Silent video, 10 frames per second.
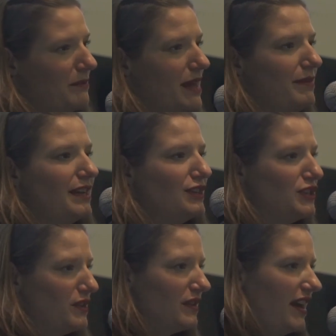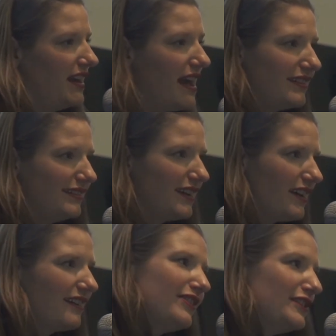Maybe don't hang out in the
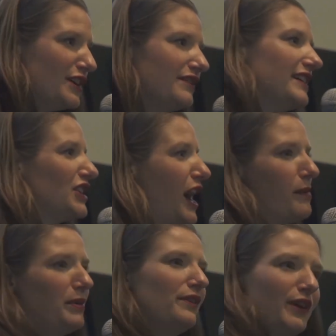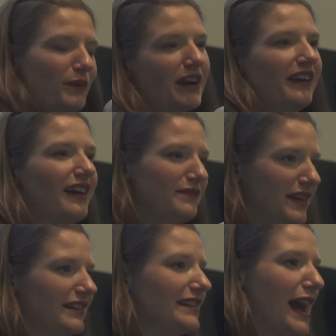donut shop if you're working on a
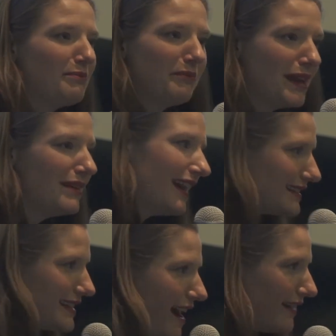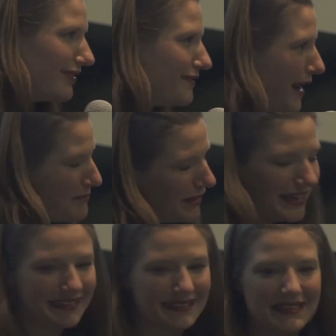fitness app. Maybe that's not the right
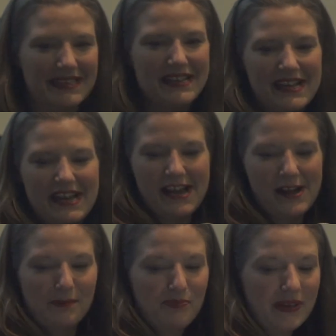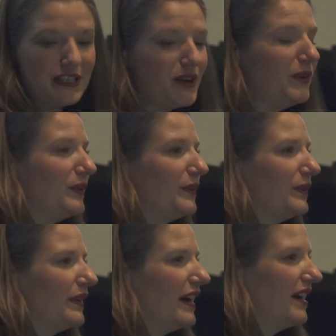place. But
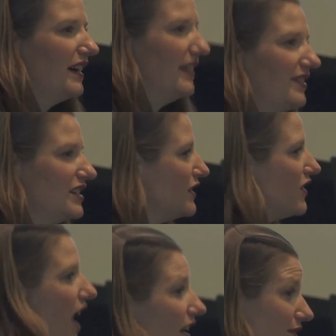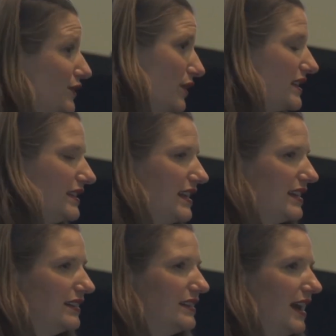so there's a lot of choices,
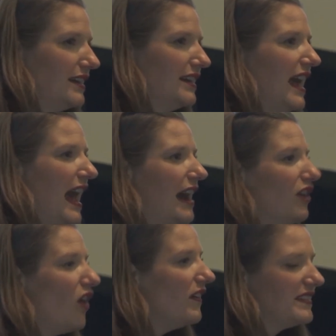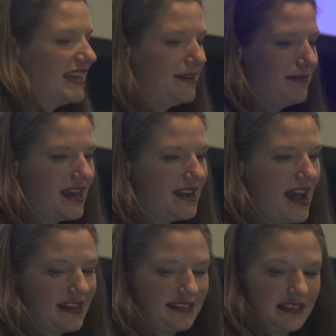like I said, and all the time I get
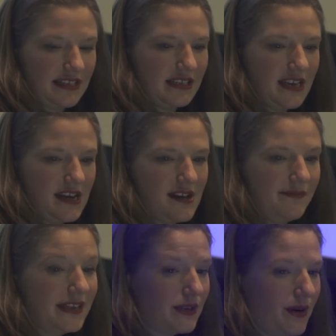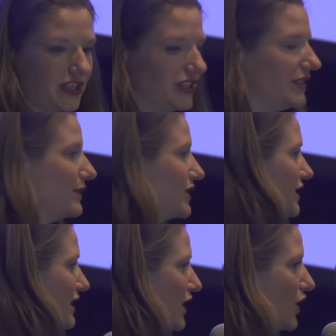asked this question, which
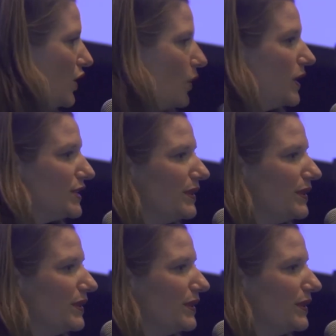is, which